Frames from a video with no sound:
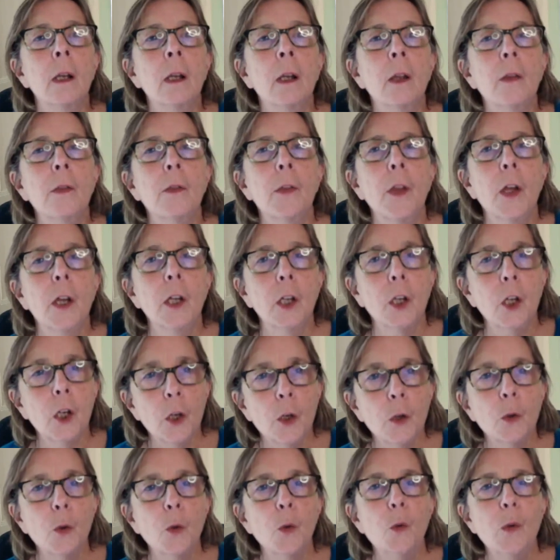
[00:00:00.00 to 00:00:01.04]
that
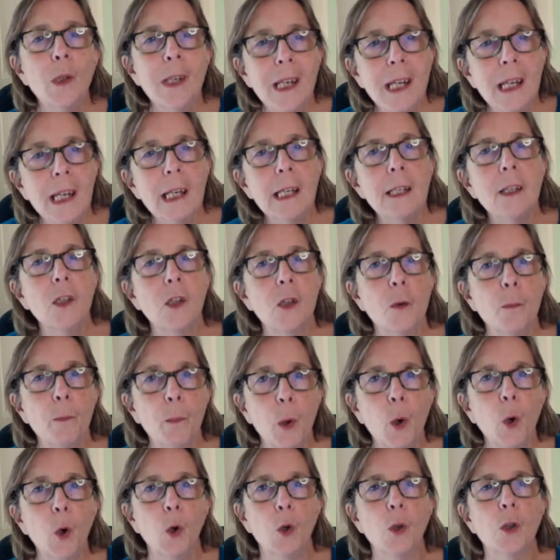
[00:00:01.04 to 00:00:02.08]
you need to
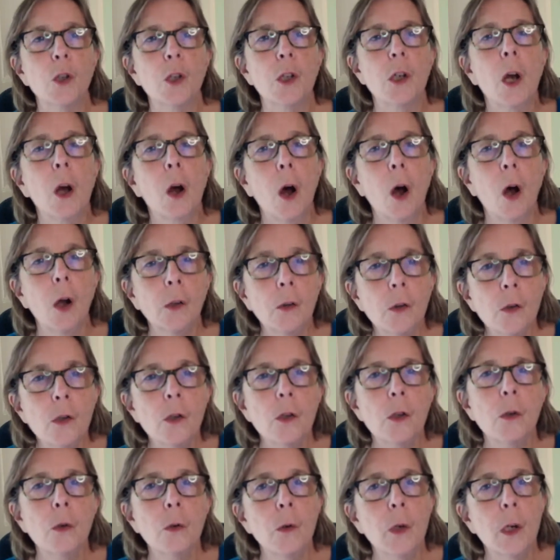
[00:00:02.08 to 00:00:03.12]
put
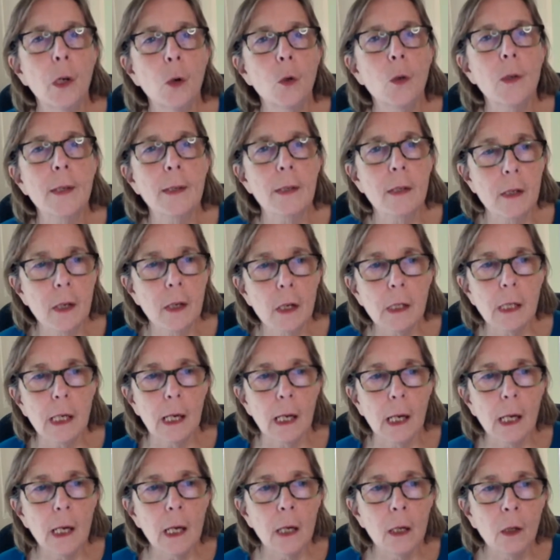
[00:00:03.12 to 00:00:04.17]
onto your
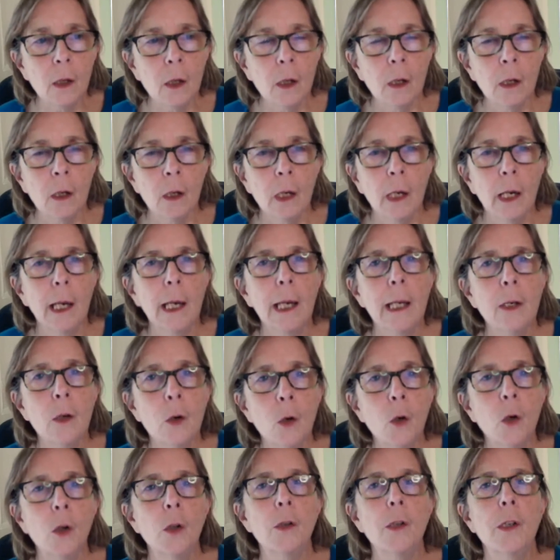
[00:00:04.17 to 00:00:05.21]
study in
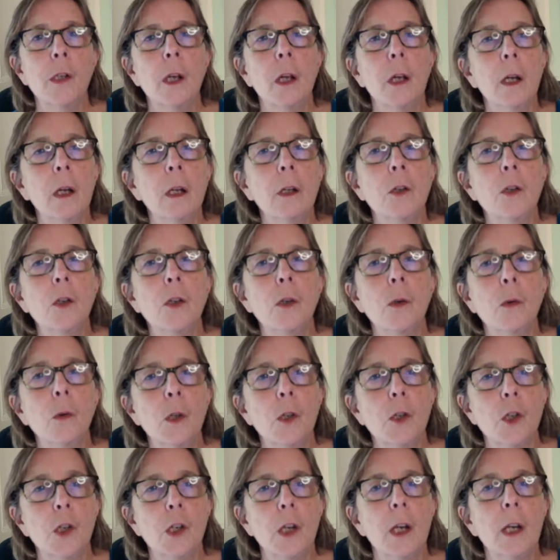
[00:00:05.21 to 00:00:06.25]
order to
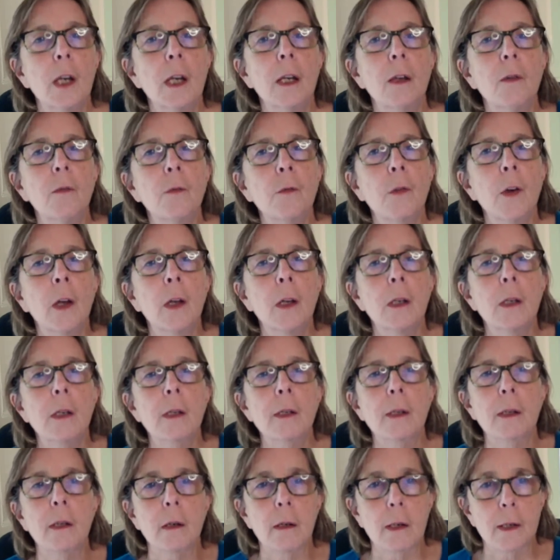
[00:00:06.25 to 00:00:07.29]
achieve
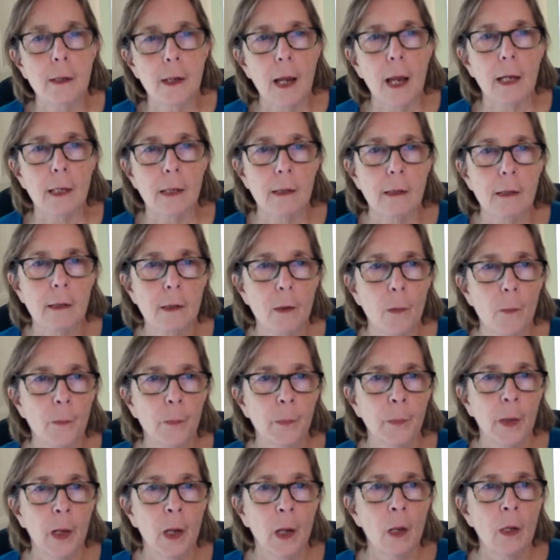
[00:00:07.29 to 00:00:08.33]
success.
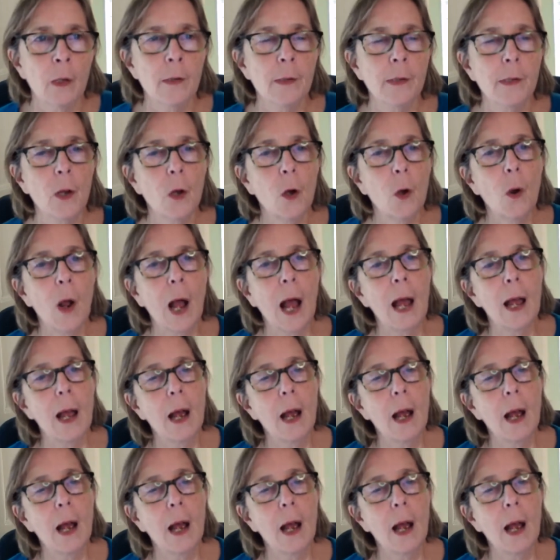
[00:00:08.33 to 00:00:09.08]
So